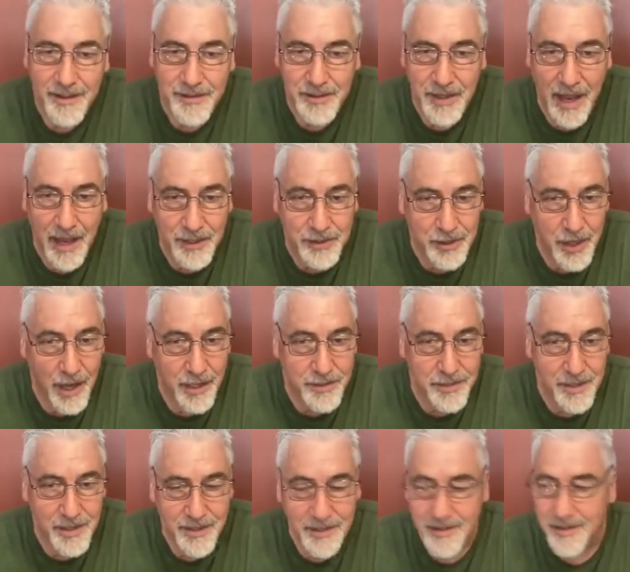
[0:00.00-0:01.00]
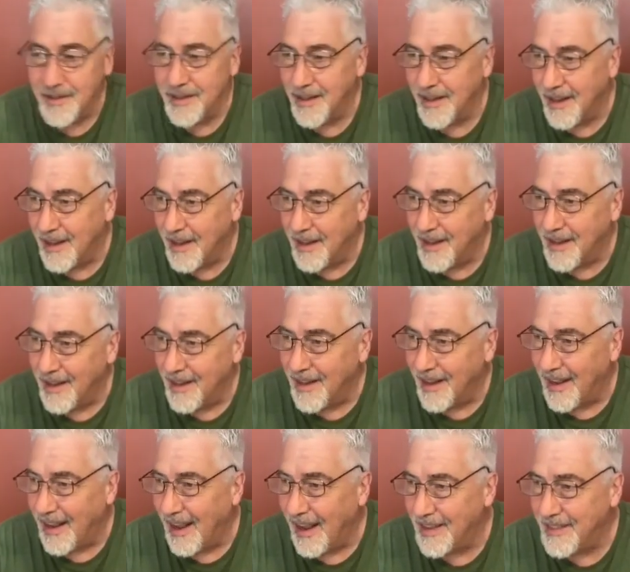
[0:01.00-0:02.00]
Jack Johnson.
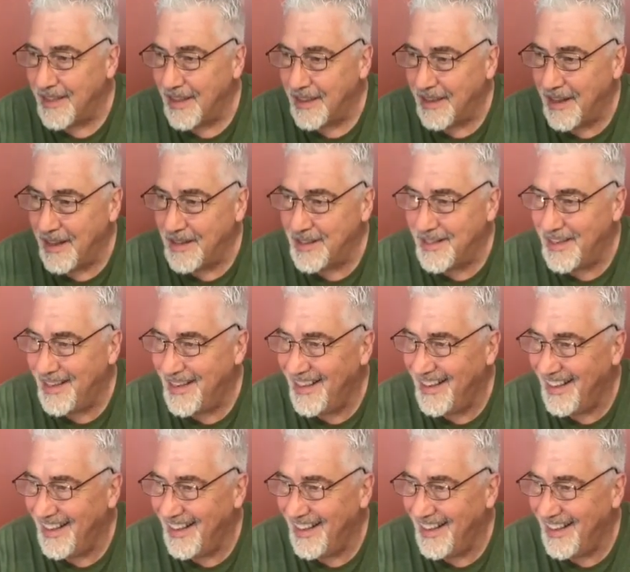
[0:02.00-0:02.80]
I think he's.